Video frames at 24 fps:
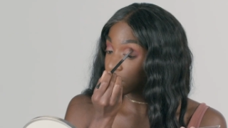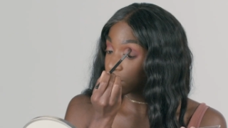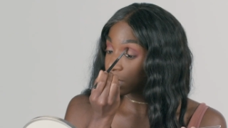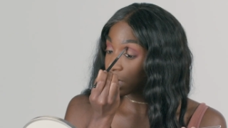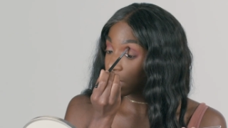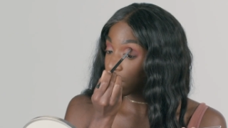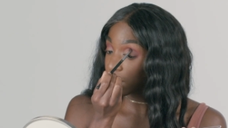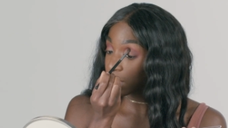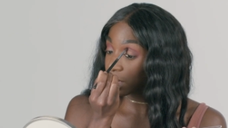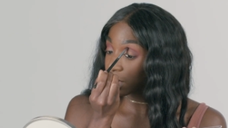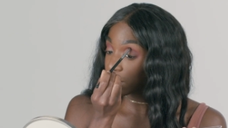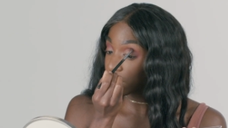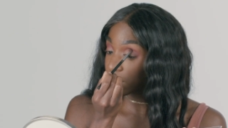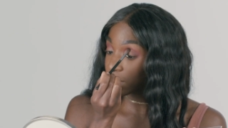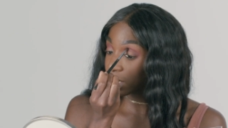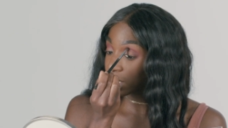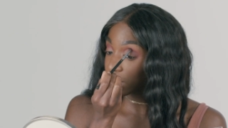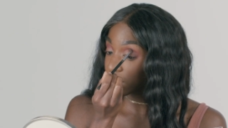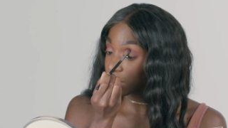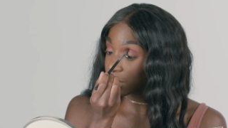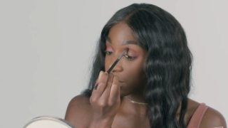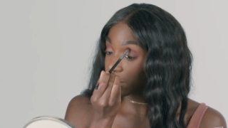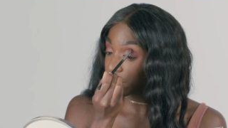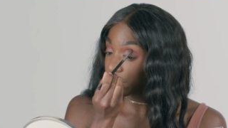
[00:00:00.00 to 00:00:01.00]
darker
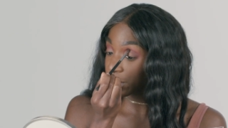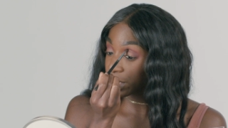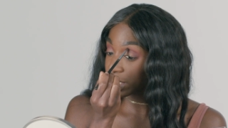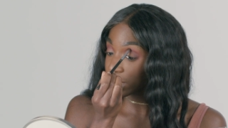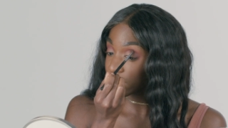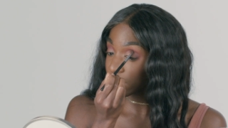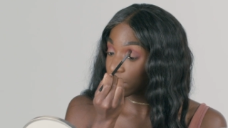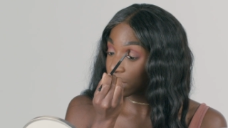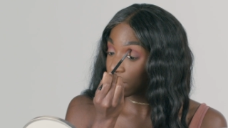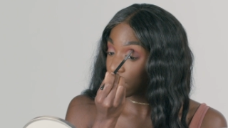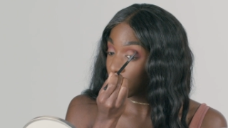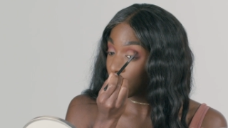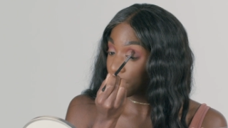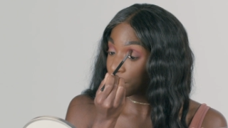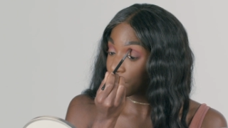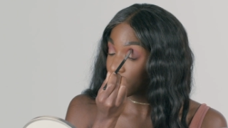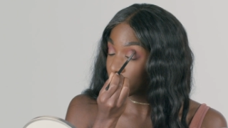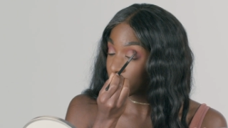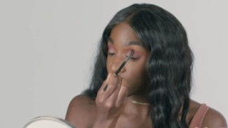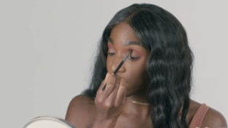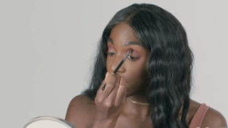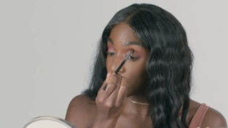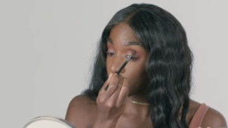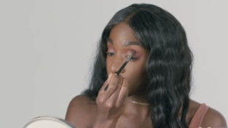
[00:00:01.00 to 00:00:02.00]
in the crease and not
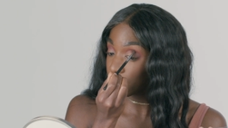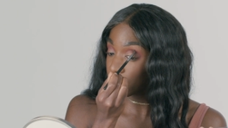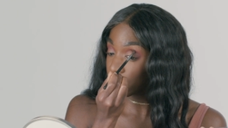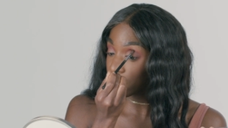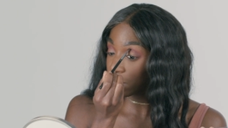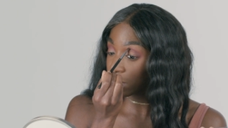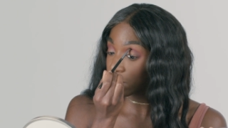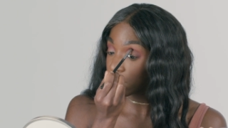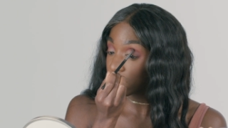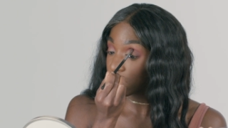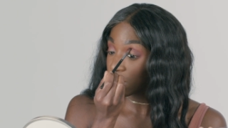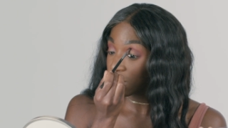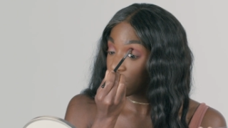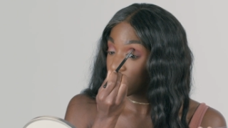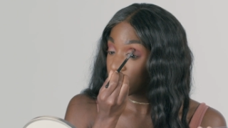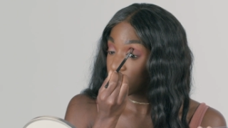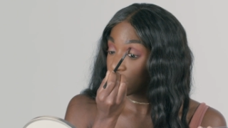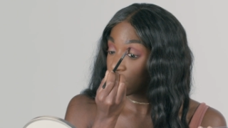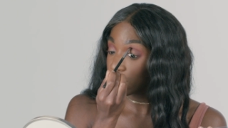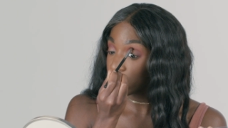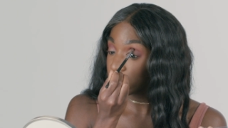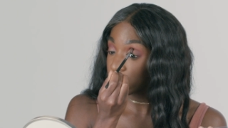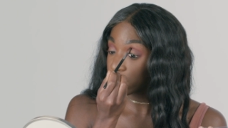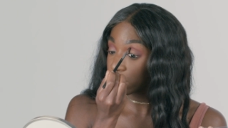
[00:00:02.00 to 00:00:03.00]
blended upward.
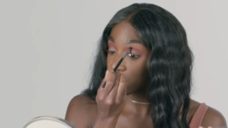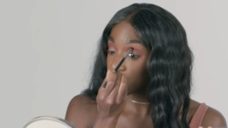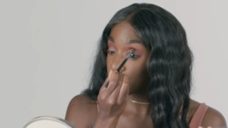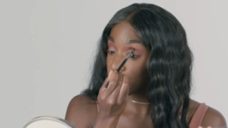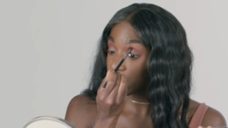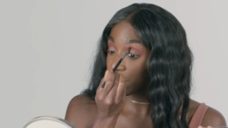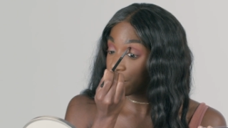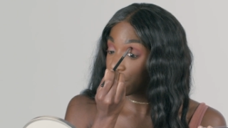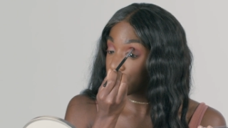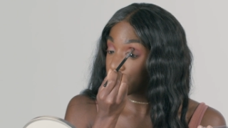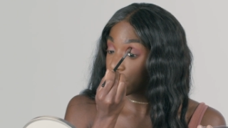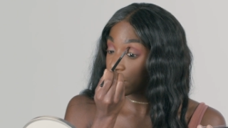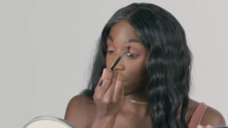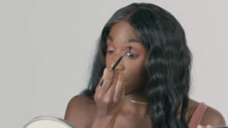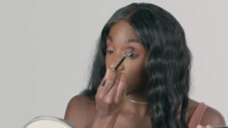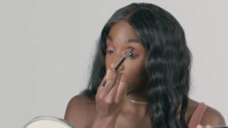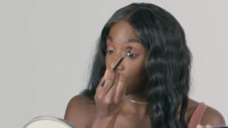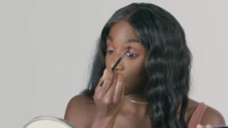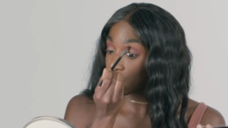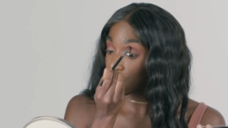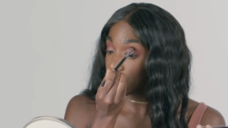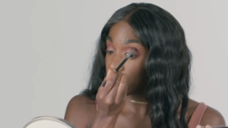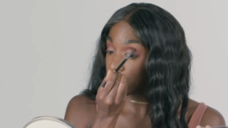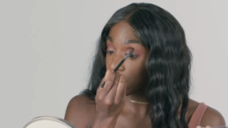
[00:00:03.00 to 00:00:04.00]
Really just want to
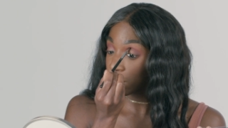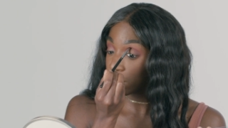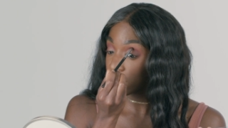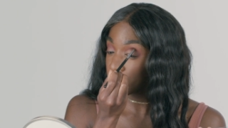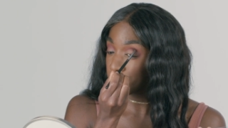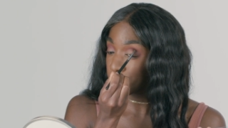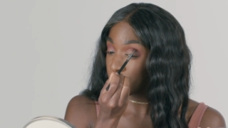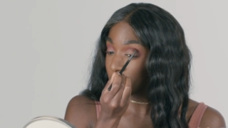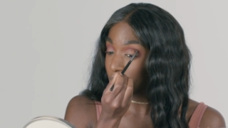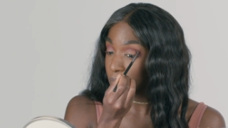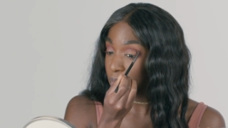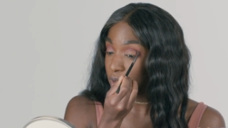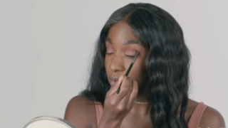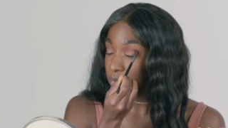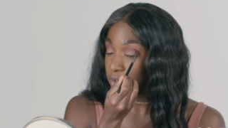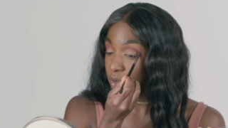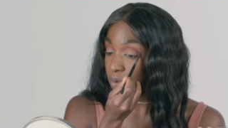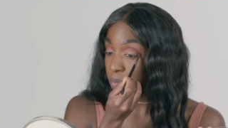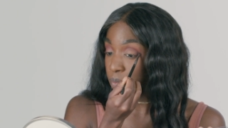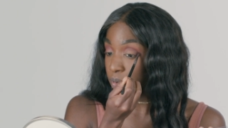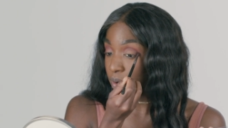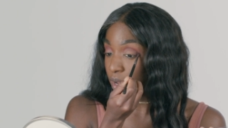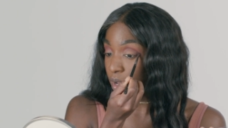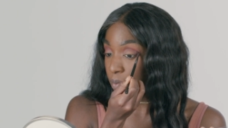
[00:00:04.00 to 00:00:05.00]
feel where the bottom of
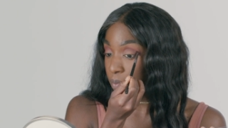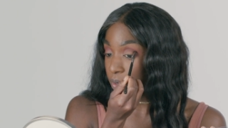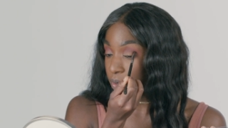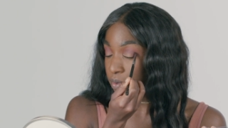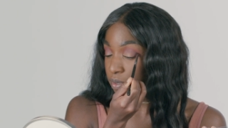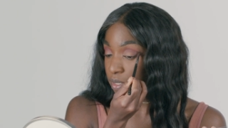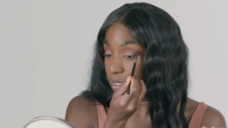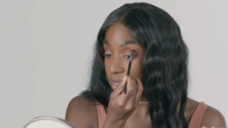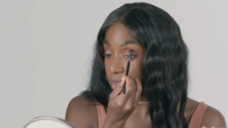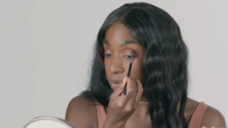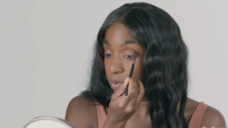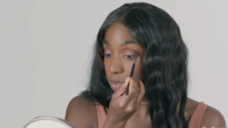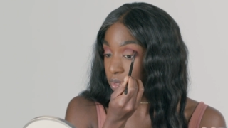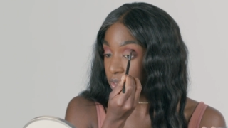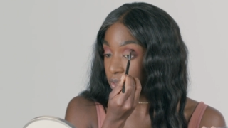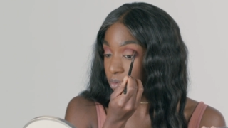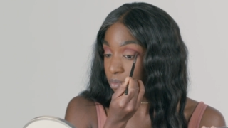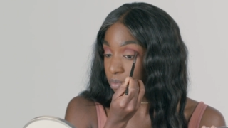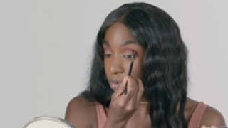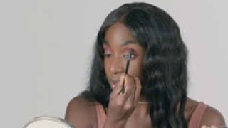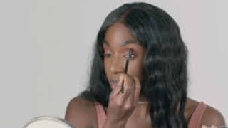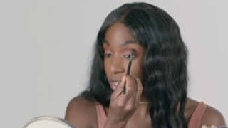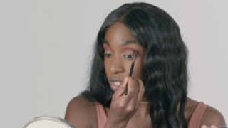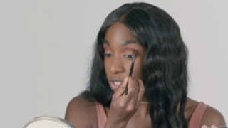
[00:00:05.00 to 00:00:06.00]
your brow bone is with your
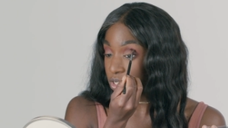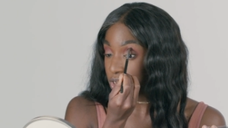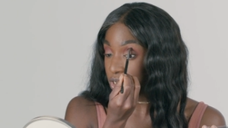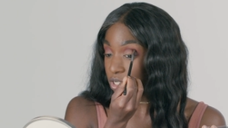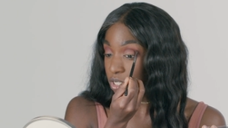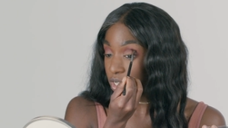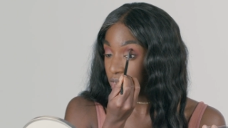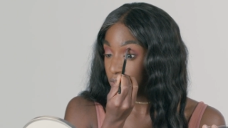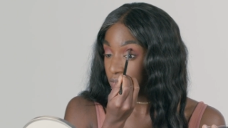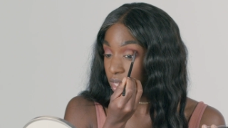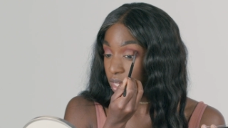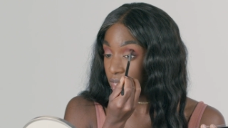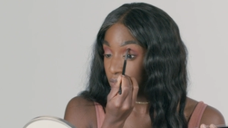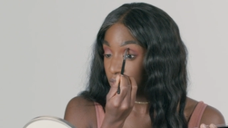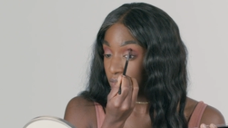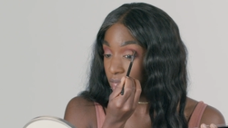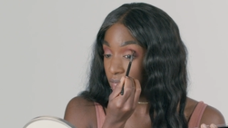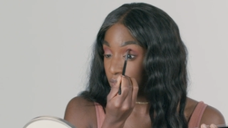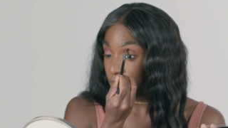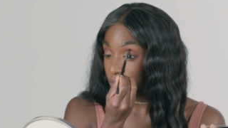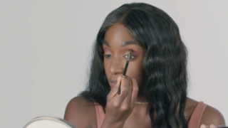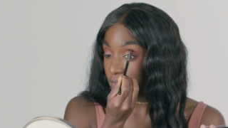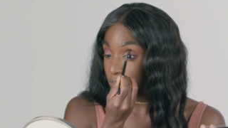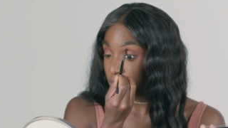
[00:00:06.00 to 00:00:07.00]
brush
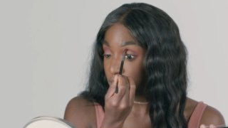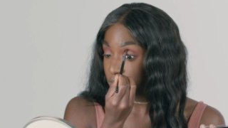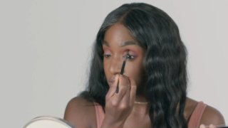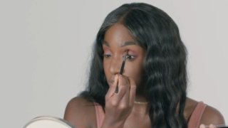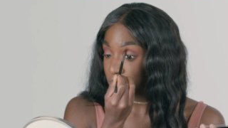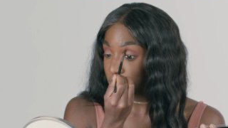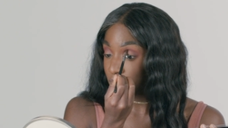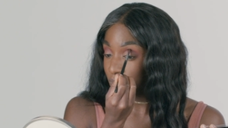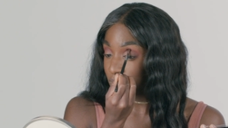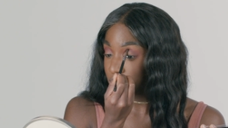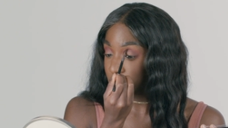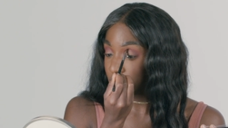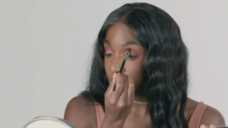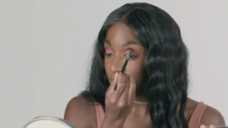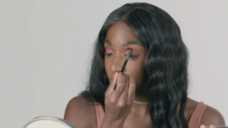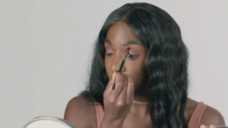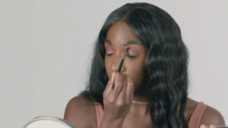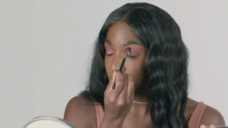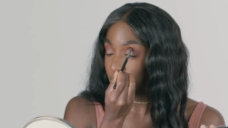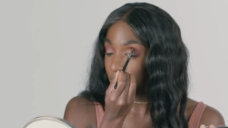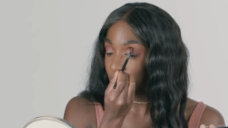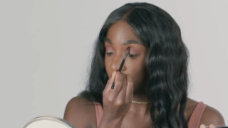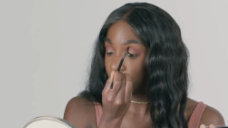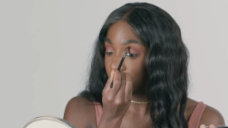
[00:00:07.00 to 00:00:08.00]
and do not take it
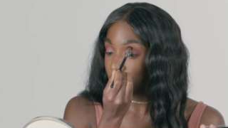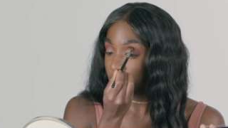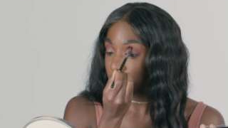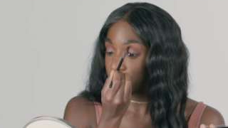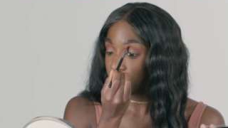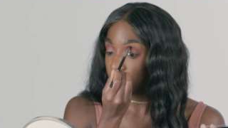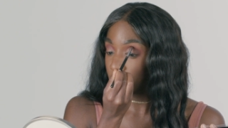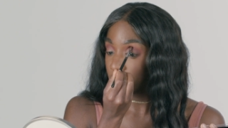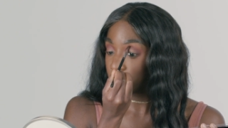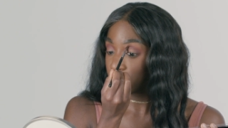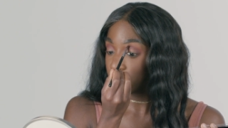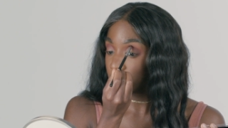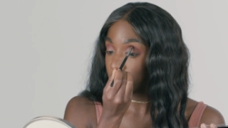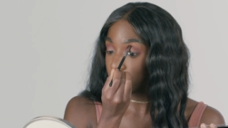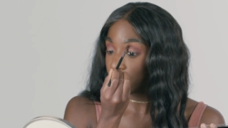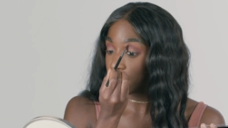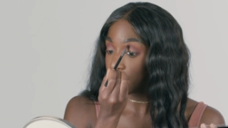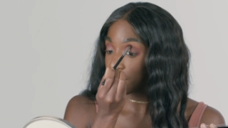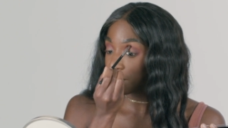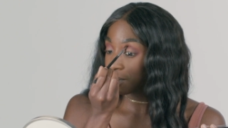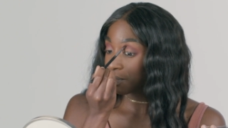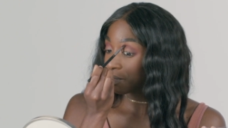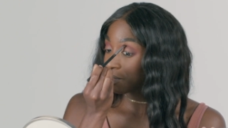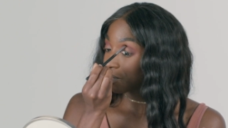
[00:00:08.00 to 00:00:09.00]
any farther
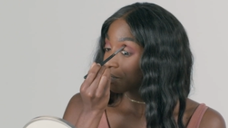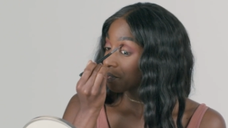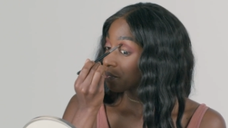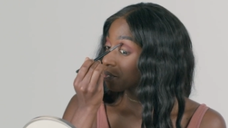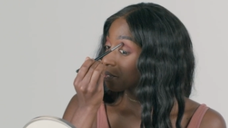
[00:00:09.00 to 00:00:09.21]
up.